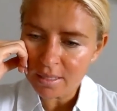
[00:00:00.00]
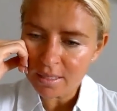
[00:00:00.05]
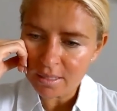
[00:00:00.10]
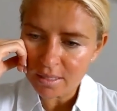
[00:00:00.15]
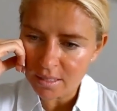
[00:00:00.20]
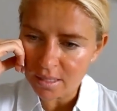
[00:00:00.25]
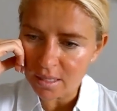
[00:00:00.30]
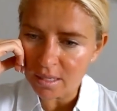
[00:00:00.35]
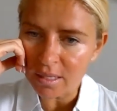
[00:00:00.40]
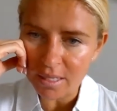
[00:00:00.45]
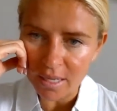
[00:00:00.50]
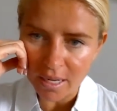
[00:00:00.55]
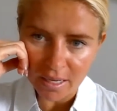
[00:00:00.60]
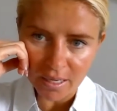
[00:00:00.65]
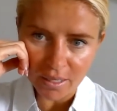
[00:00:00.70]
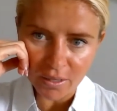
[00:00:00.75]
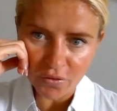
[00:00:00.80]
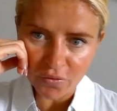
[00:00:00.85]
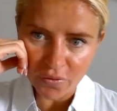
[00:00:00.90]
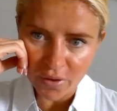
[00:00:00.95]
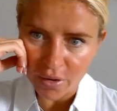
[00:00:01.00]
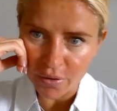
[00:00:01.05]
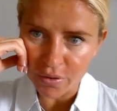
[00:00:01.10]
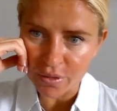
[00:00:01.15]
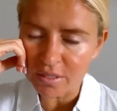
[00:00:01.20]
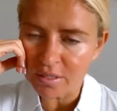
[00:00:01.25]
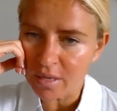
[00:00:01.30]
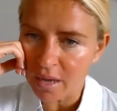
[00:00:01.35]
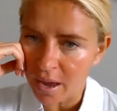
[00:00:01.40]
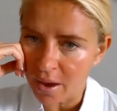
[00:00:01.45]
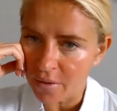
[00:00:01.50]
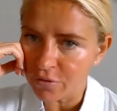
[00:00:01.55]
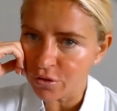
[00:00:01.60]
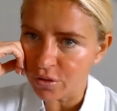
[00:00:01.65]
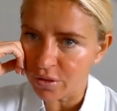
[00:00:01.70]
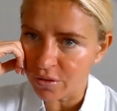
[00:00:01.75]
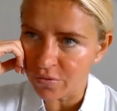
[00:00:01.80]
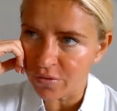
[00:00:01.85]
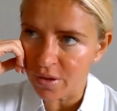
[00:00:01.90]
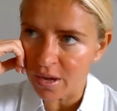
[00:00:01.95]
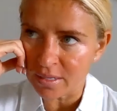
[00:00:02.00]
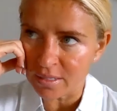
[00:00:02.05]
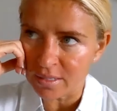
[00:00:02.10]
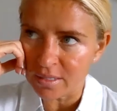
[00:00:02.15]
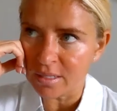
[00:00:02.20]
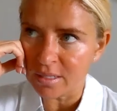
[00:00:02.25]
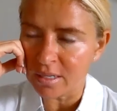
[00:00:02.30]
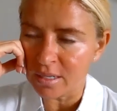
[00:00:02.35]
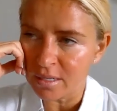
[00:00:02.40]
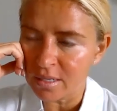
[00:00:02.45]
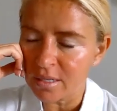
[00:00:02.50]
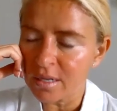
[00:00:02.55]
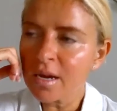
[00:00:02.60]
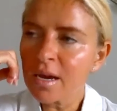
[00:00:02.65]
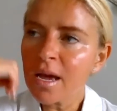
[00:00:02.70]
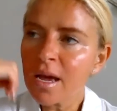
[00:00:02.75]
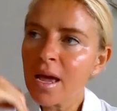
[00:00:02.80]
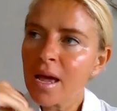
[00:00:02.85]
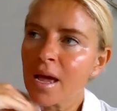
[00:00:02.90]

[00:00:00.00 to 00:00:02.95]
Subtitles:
still getting the virus after the vaccine.